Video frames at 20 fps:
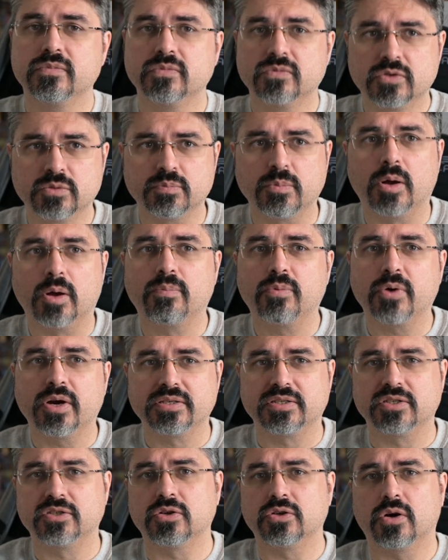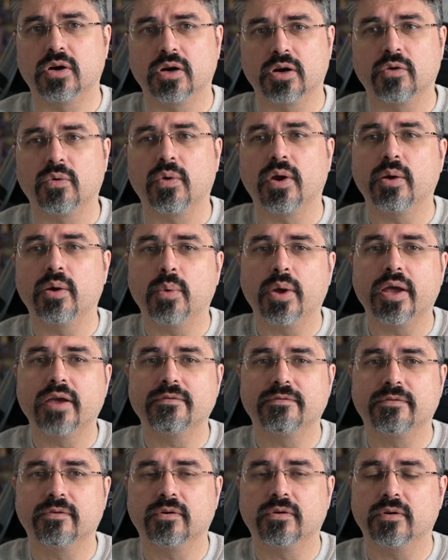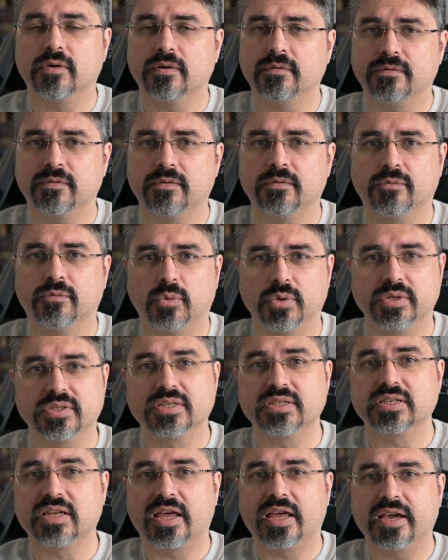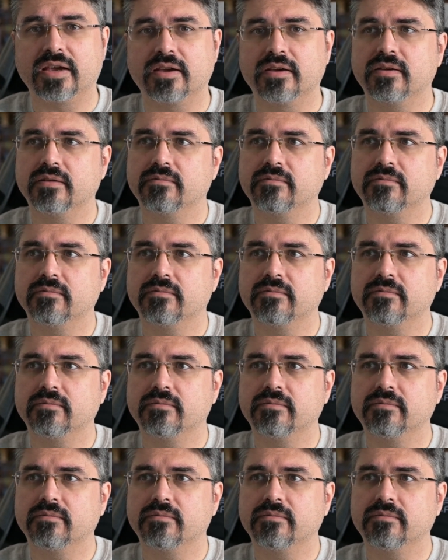Small presses are a great way for voices like